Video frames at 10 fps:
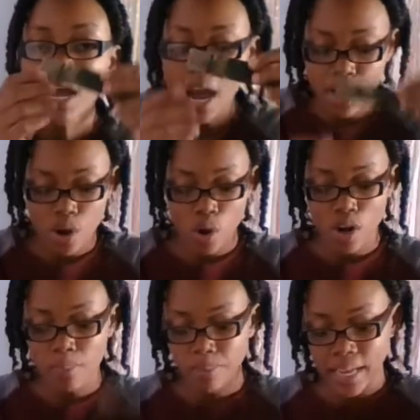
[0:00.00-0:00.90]
and you're going
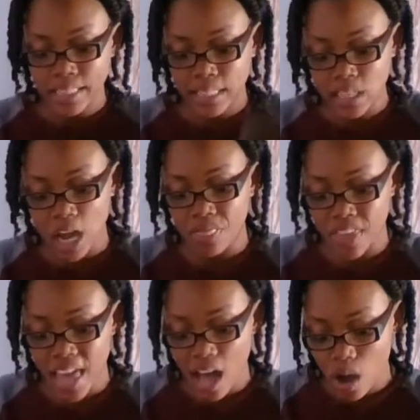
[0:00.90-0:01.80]
to place it on
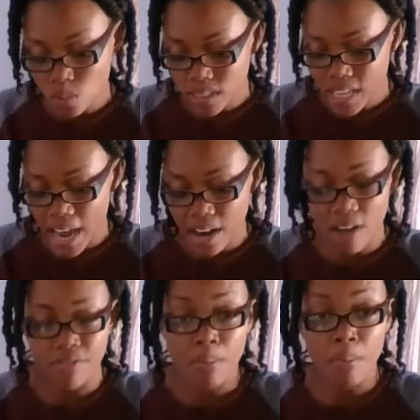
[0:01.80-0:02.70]
the outside
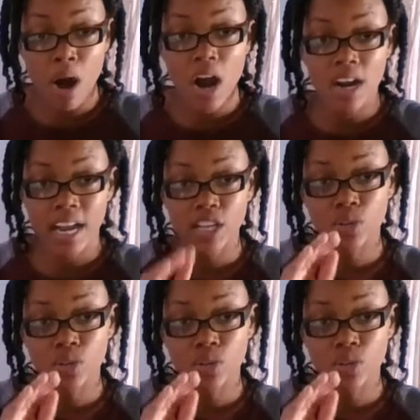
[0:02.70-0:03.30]
of the mark that